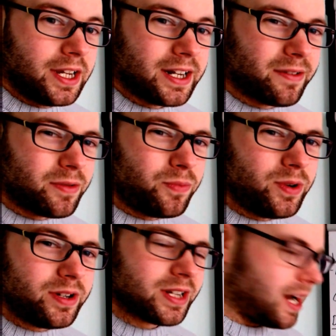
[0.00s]
Now, the
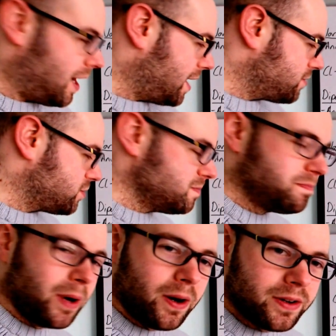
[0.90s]
word hydrogen
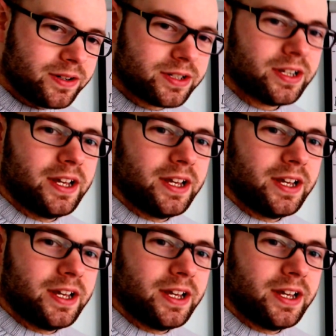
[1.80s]
bond